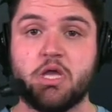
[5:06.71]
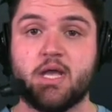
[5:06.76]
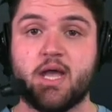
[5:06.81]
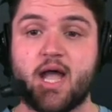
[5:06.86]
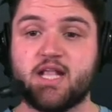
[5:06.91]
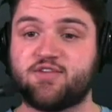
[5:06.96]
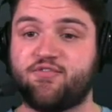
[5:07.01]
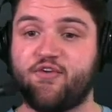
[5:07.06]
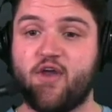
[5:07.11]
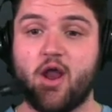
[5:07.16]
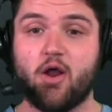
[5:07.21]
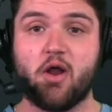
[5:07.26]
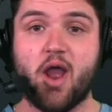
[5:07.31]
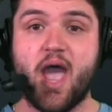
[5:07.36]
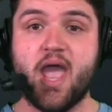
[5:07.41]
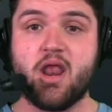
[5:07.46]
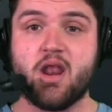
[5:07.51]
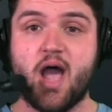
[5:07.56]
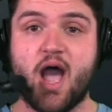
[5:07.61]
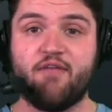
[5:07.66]
That's fair,
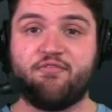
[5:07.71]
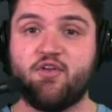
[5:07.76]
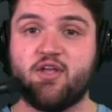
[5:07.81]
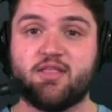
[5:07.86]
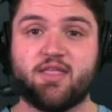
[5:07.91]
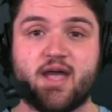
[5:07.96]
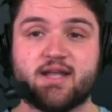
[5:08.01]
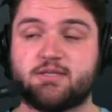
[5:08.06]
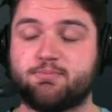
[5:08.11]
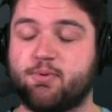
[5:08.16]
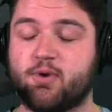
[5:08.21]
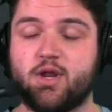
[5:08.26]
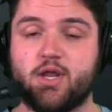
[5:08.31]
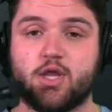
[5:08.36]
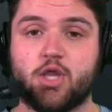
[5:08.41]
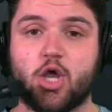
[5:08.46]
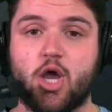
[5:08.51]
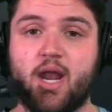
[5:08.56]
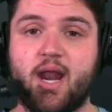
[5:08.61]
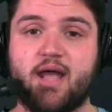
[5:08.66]
right? I think that's pretty
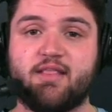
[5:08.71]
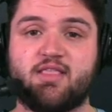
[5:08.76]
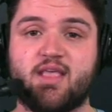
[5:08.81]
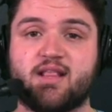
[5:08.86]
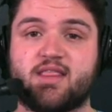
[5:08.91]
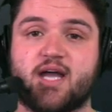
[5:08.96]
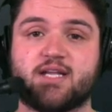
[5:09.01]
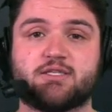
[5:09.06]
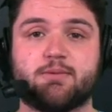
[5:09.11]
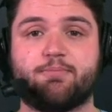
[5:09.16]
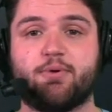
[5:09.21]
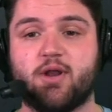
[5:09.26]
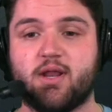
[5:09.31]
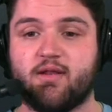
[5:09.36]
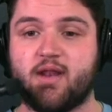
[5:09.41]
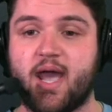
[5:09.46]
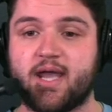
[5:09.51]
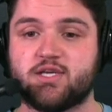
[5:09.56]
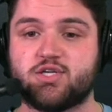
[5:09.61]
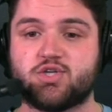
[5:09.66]
good. I think that's a pretty
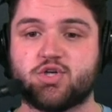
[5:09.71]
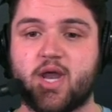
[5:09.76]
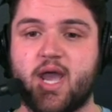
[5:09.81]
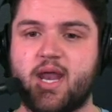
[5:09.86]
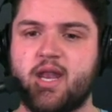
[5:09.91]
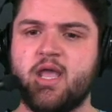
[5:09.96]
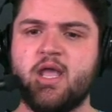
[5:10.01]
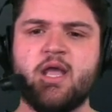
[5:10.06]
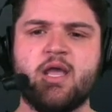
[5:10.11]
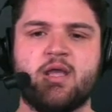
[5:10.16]
nice trade.